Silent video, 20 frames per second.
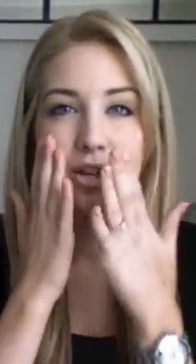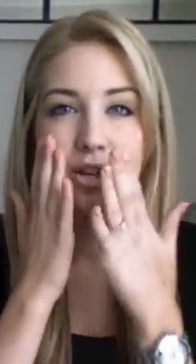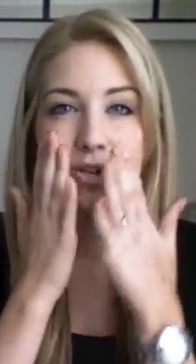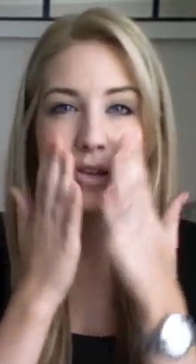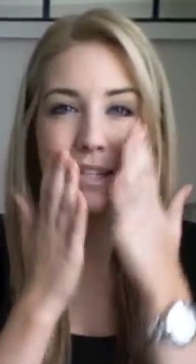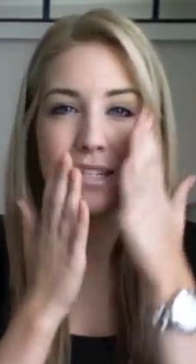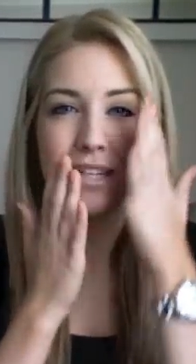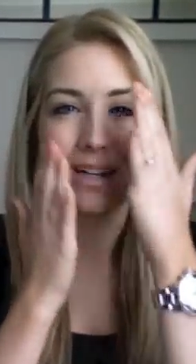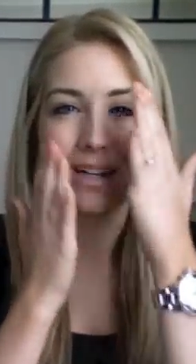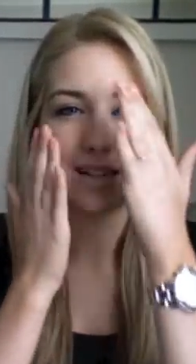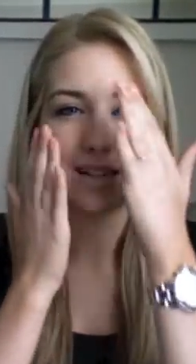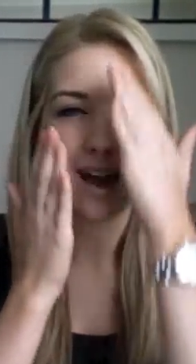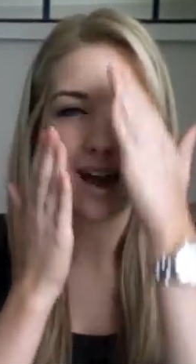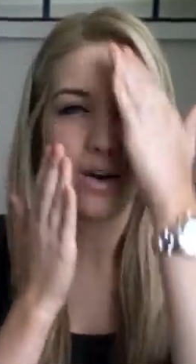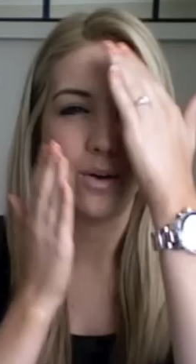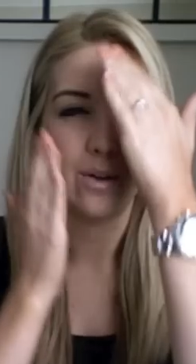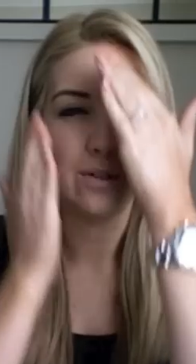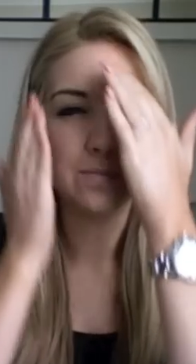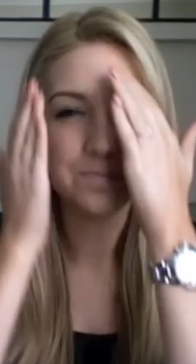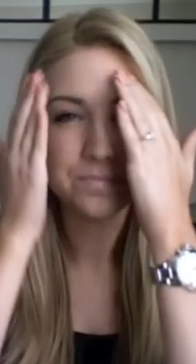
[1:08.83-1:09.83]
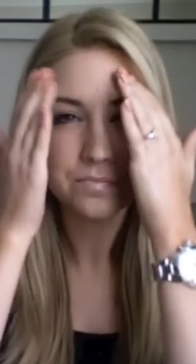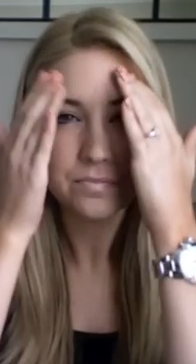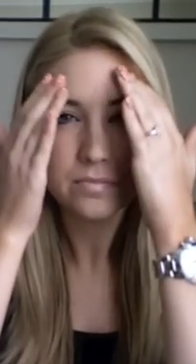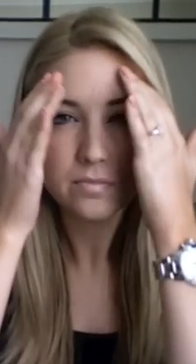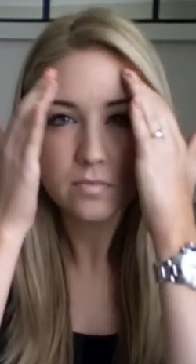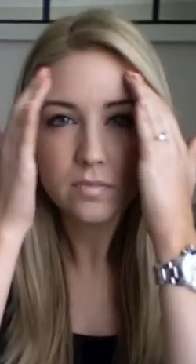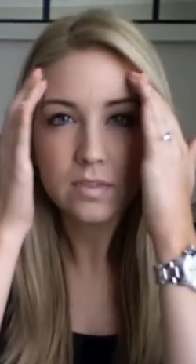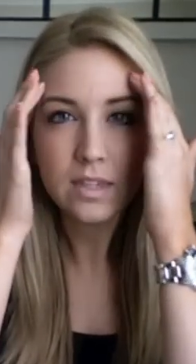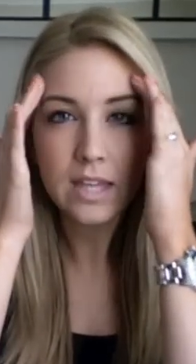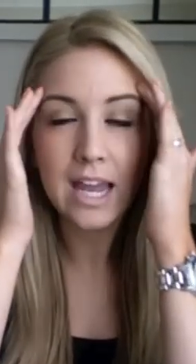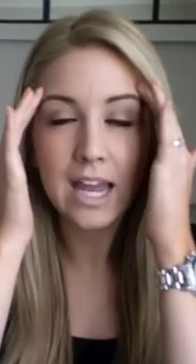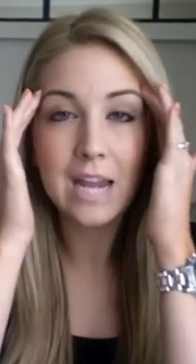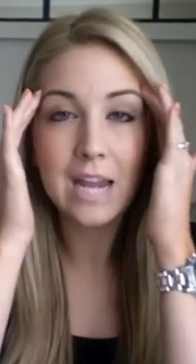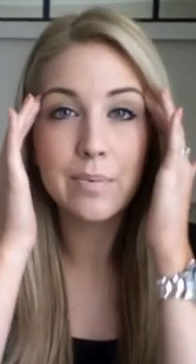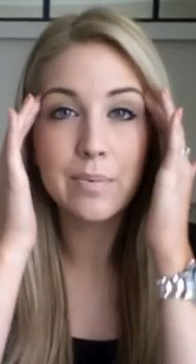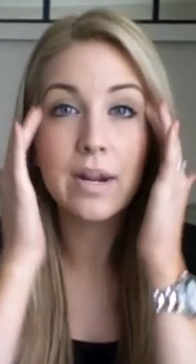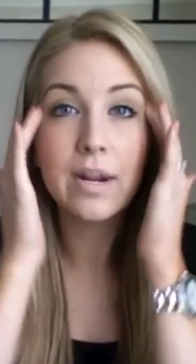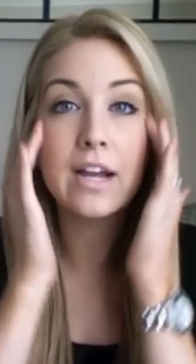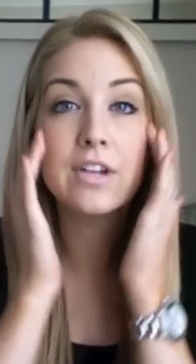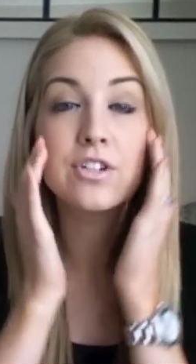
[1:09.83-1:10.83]
So I take a towel and I
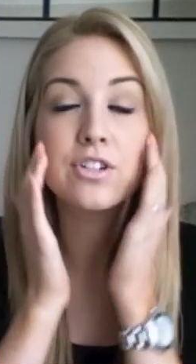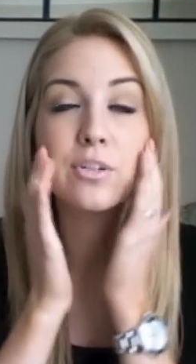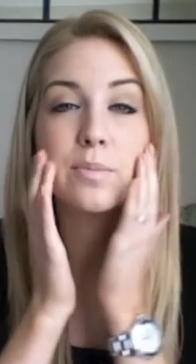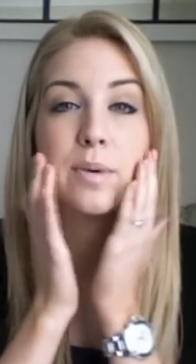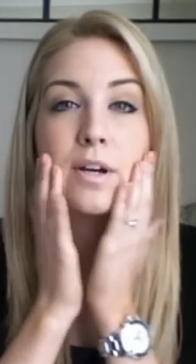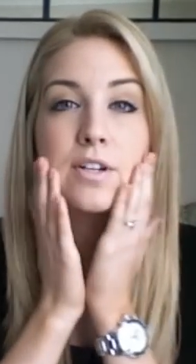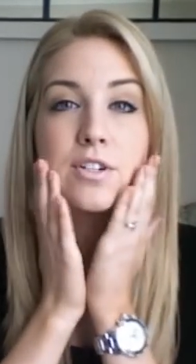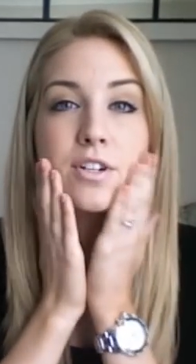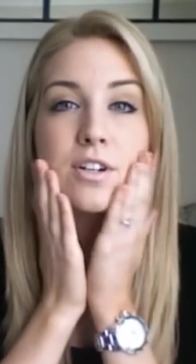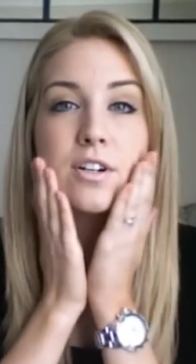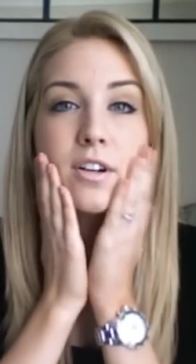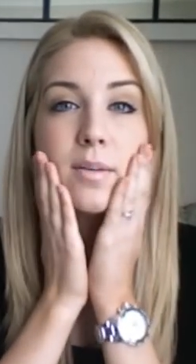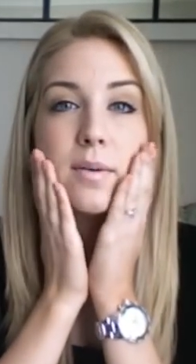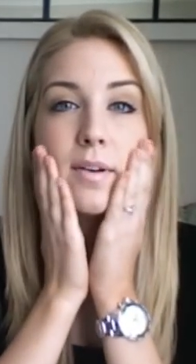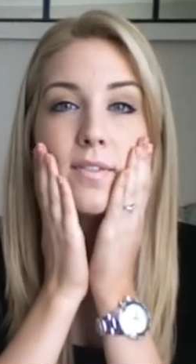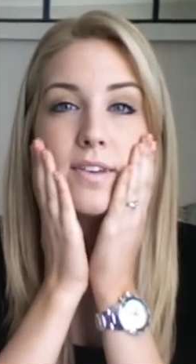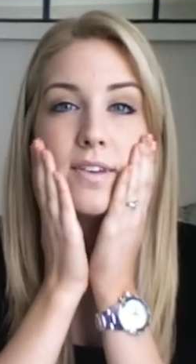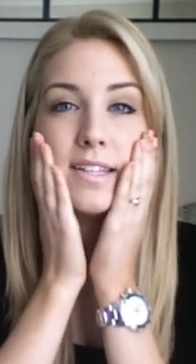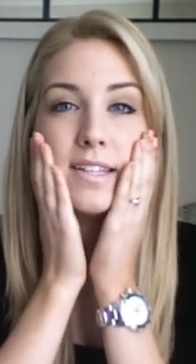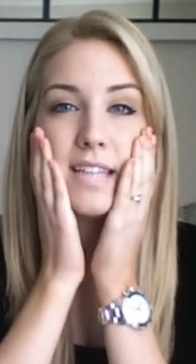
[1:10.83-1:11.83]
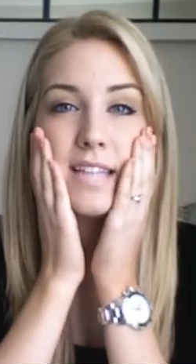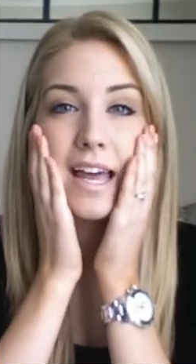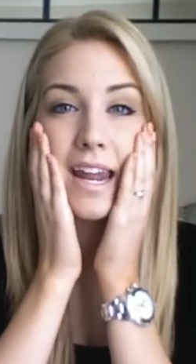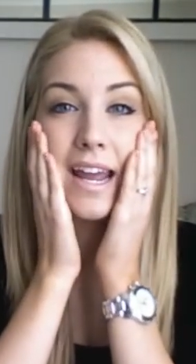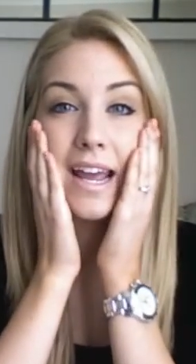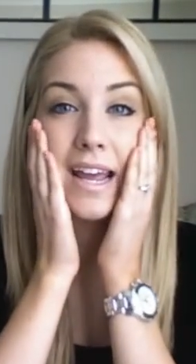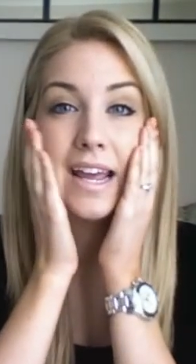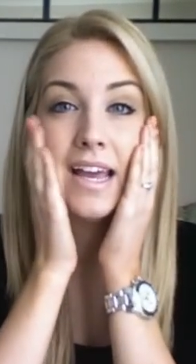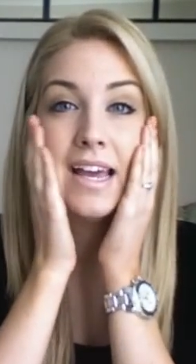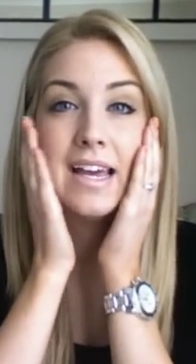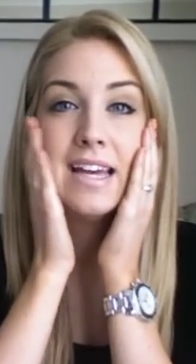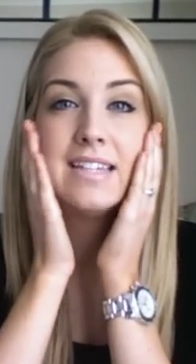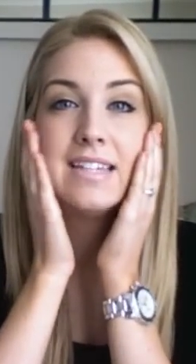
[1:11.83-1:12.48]
put extra pressure near my face, and I